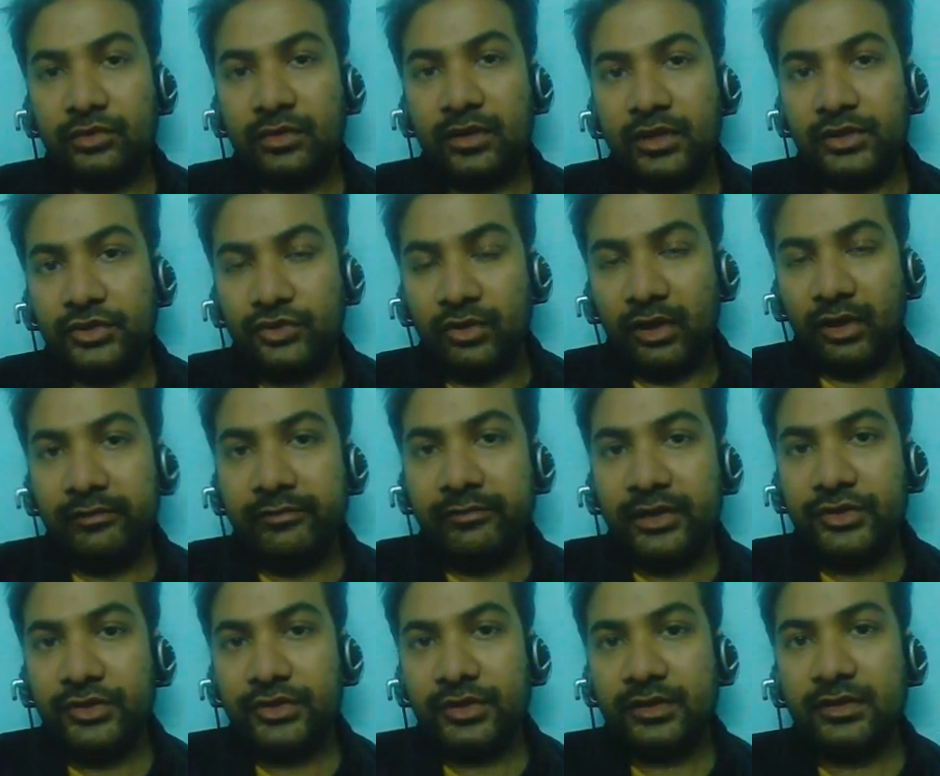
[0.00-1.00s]
into a
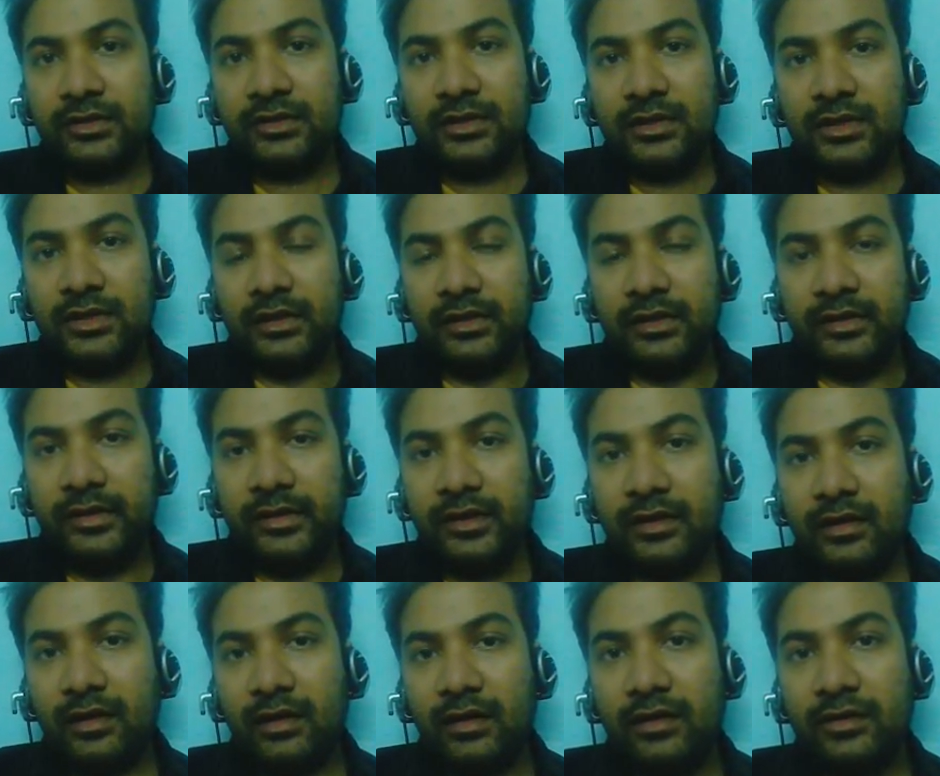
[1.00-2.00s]
joint venture,
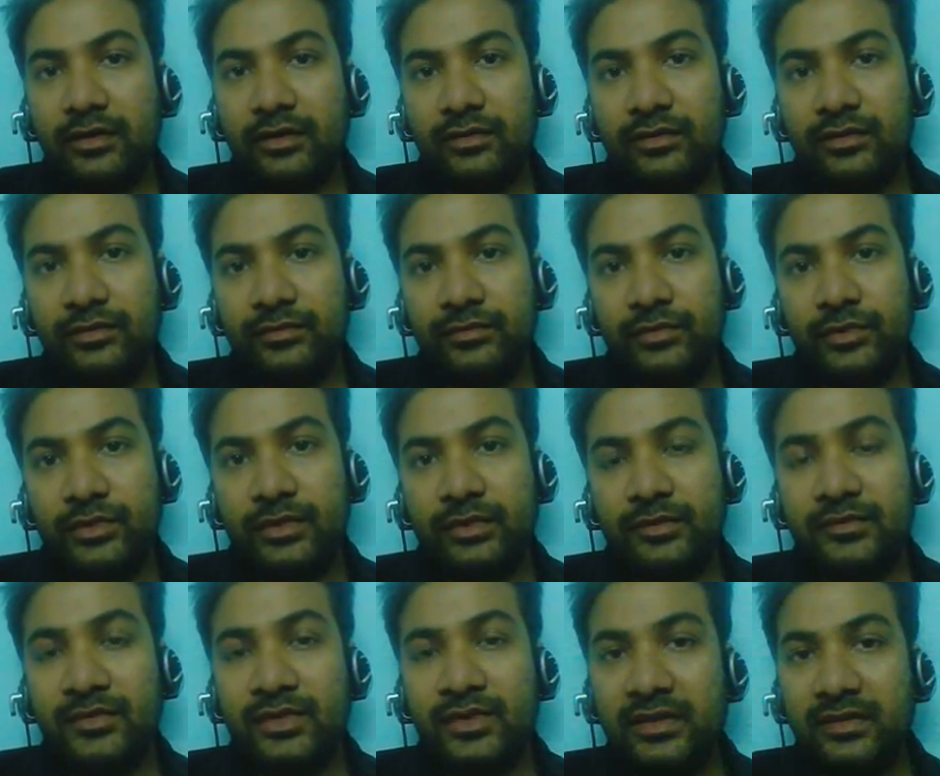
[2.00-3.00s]
they are
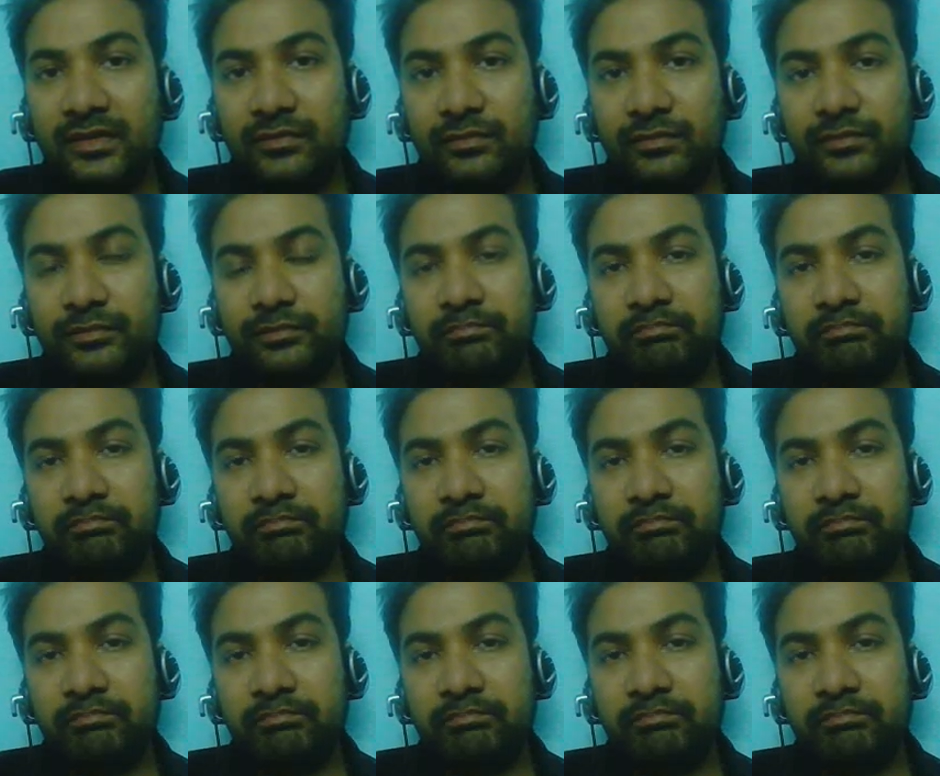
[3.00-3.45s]
um,